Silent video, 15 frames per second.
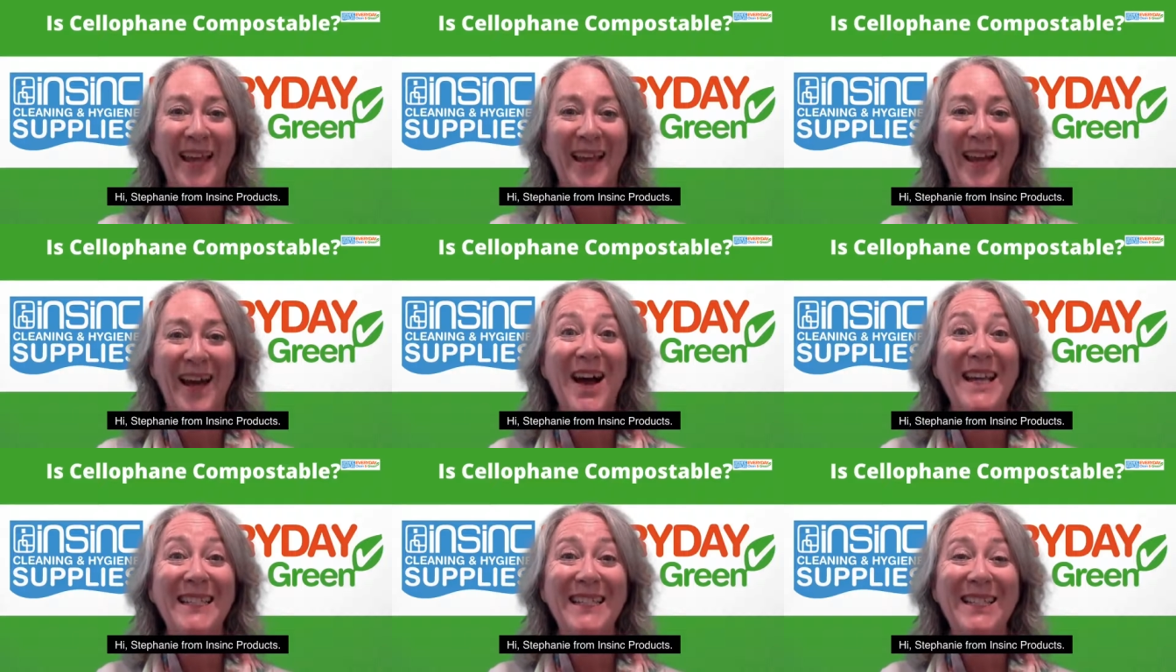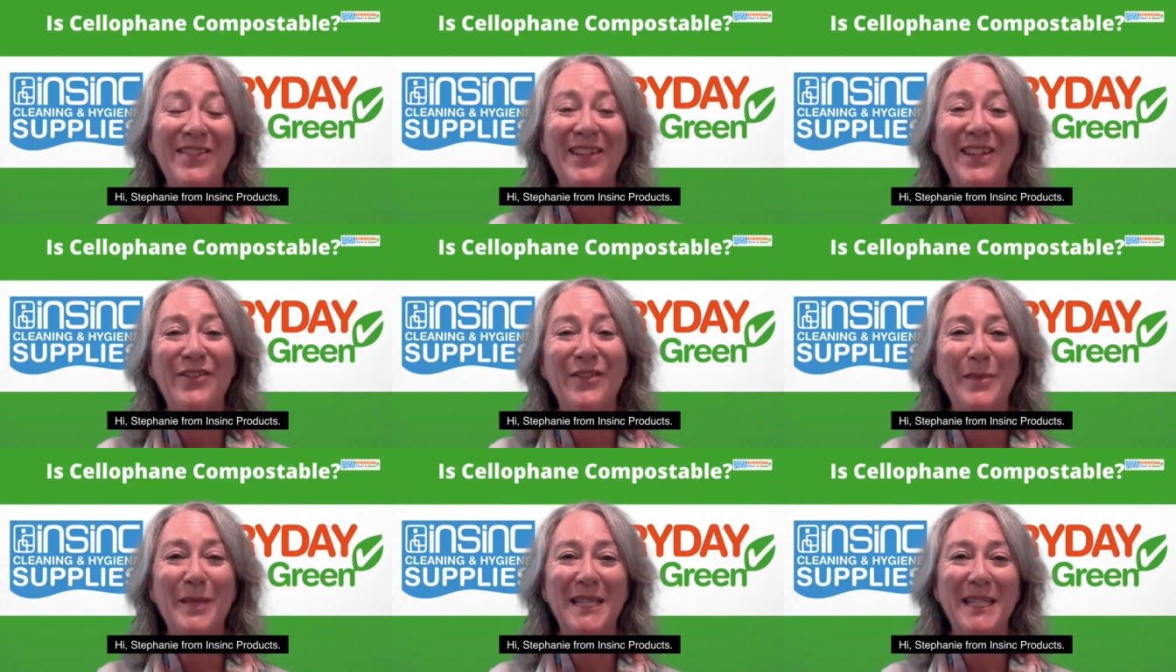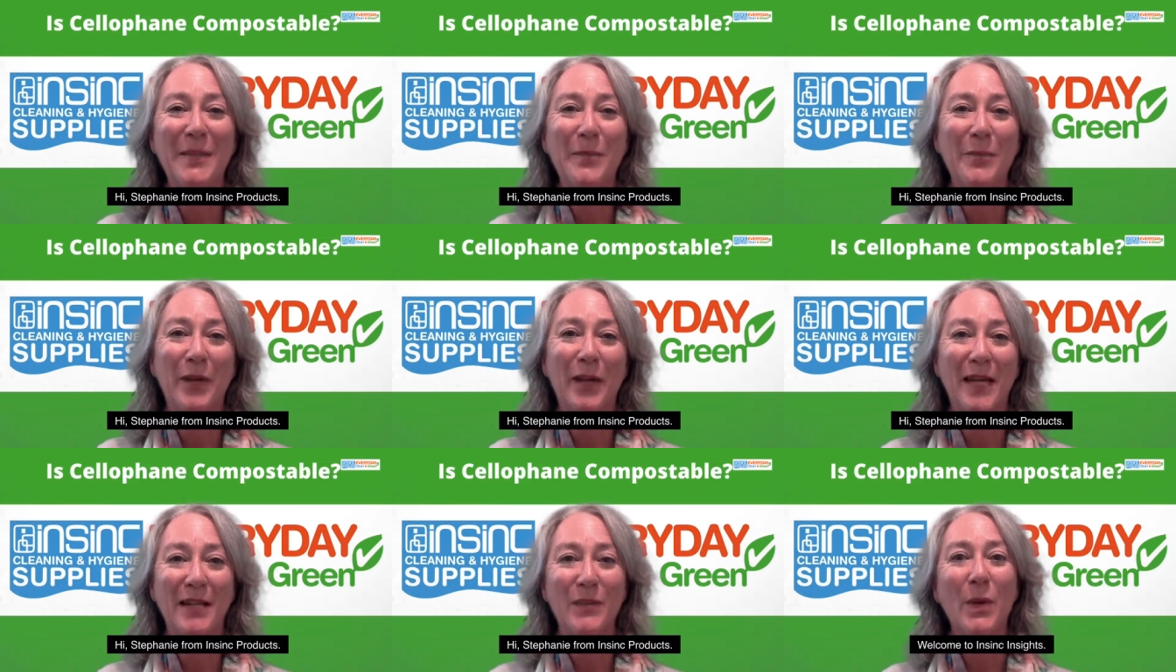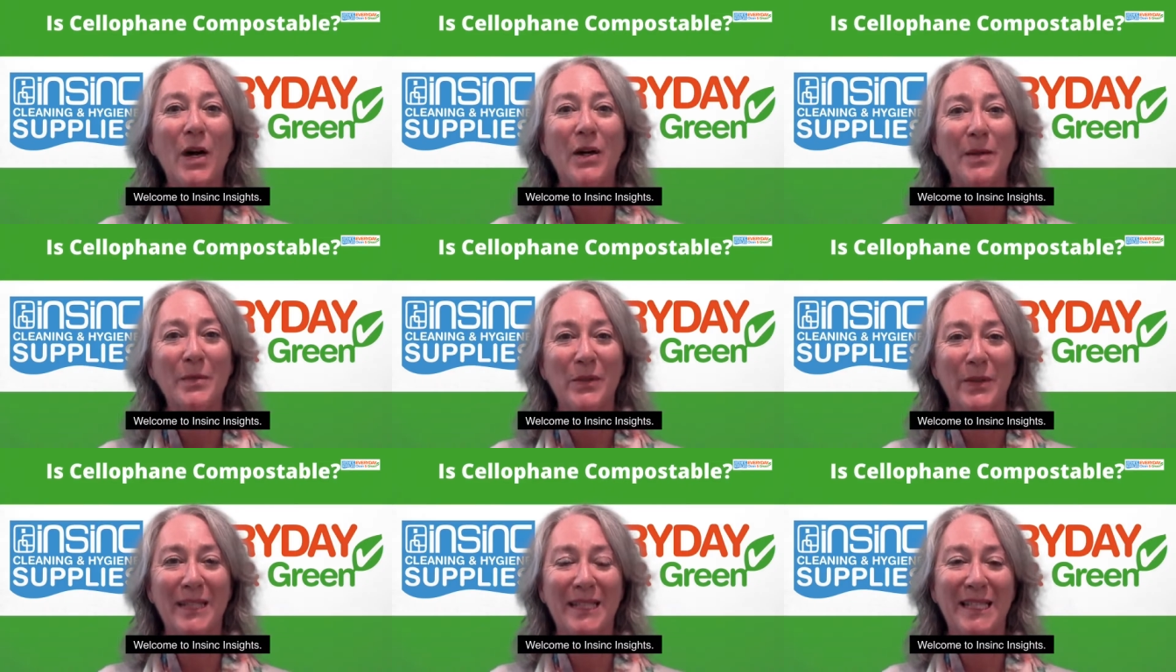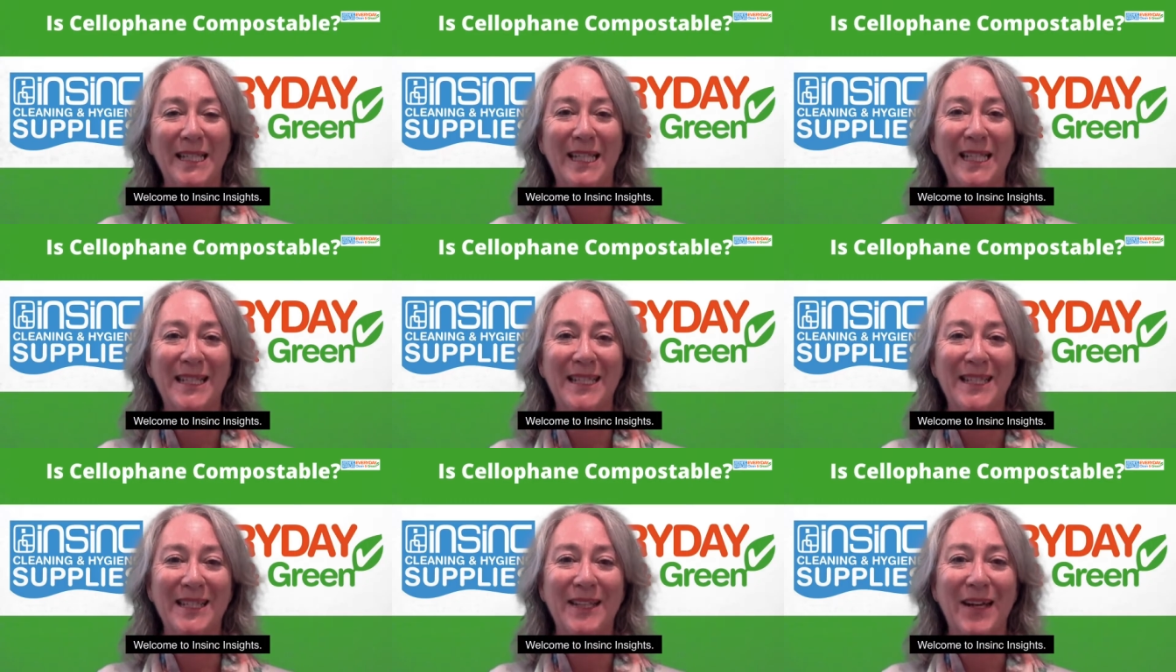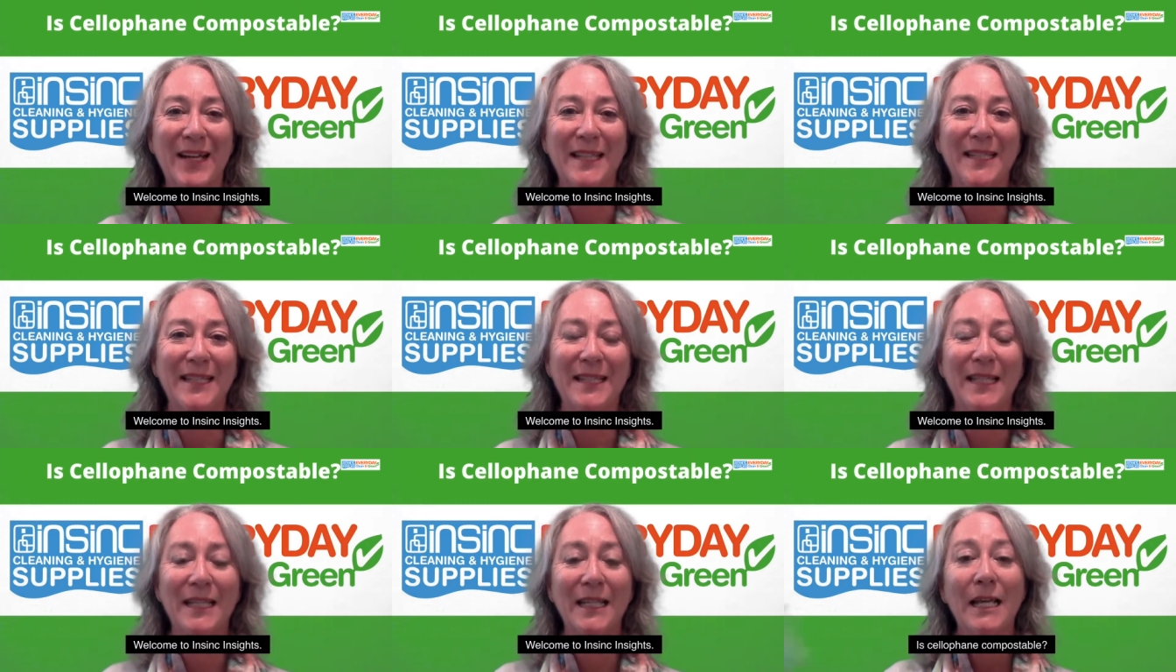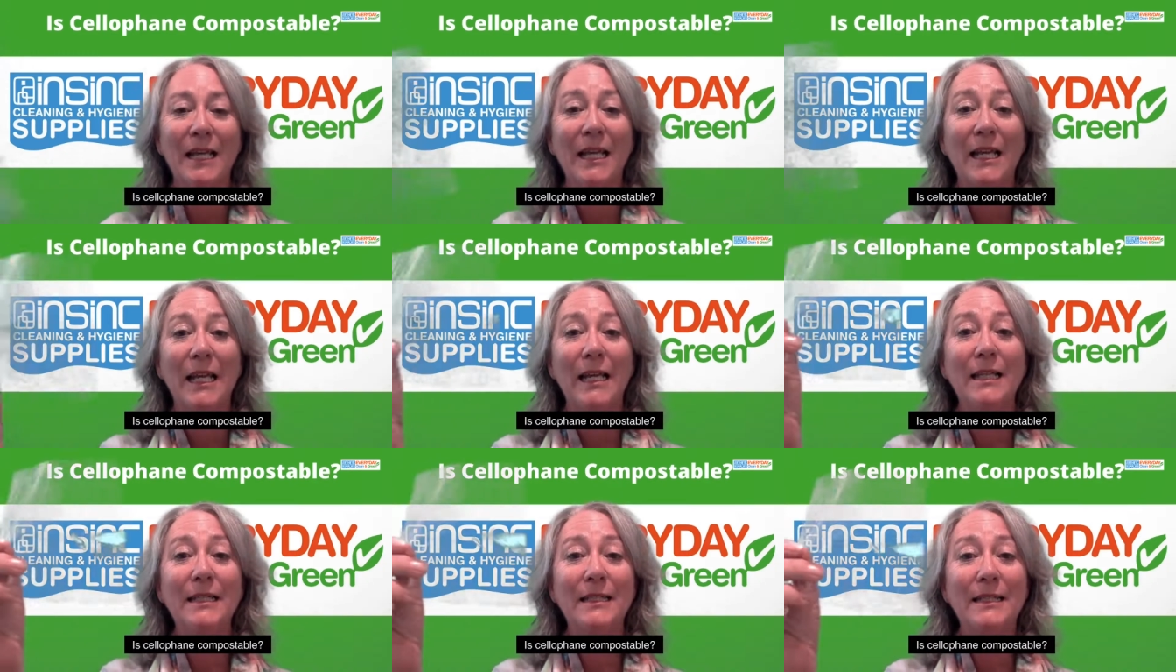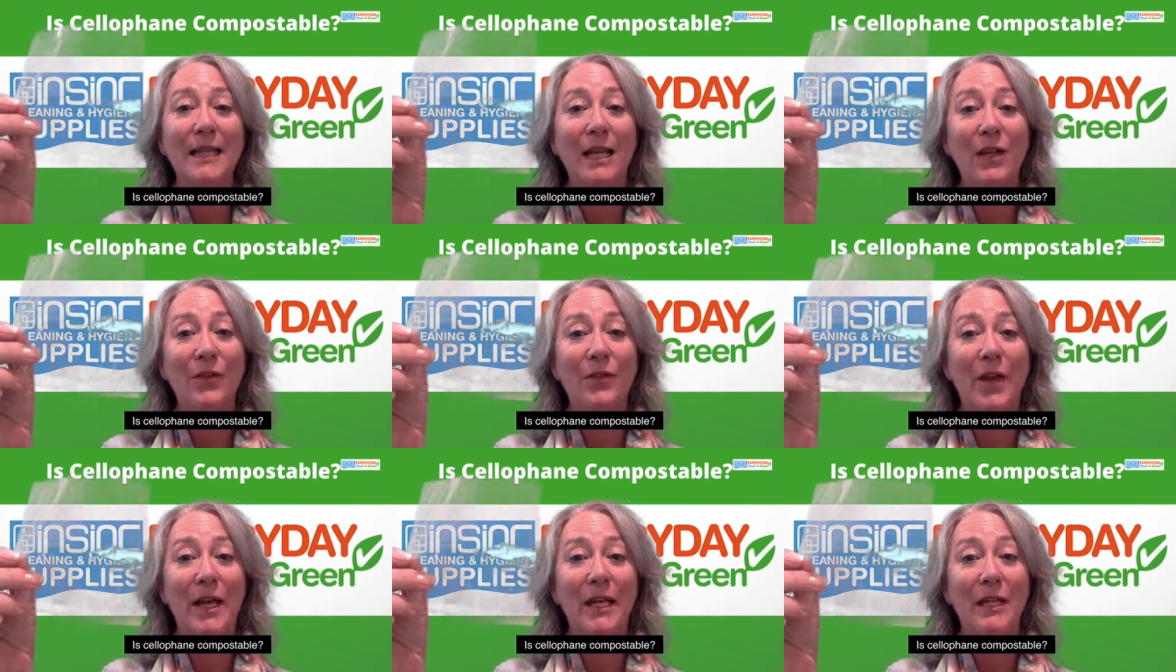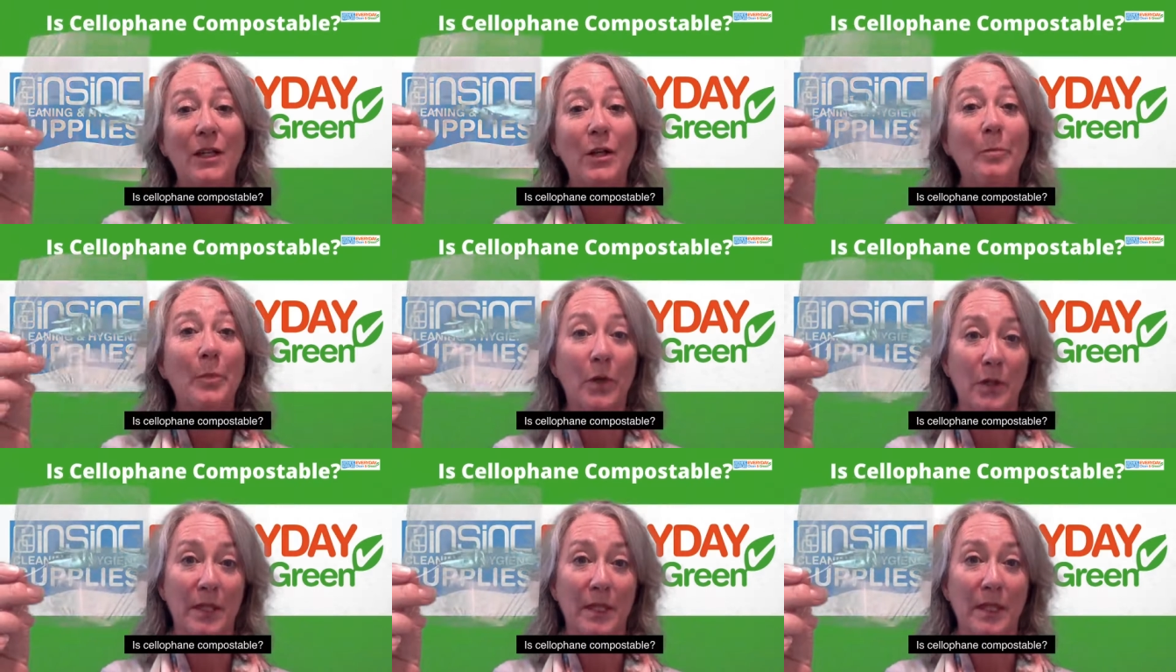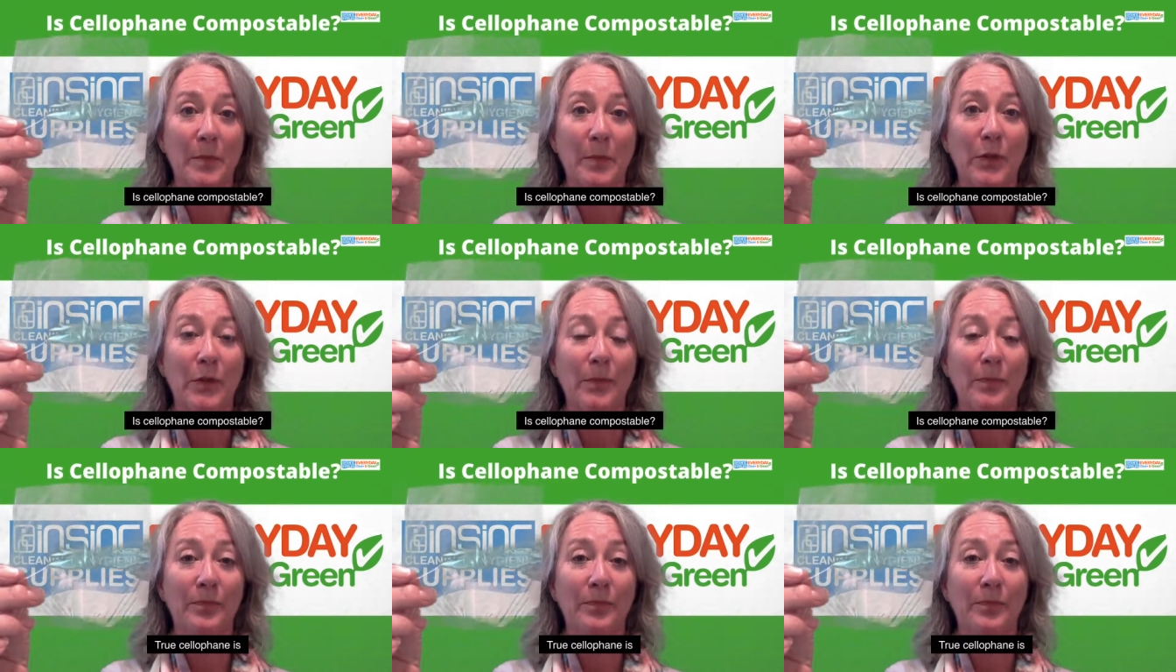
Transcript: Hi, Stephanie from Insinc Products. Welcome to Insinc Insights. Is cellophane compostable?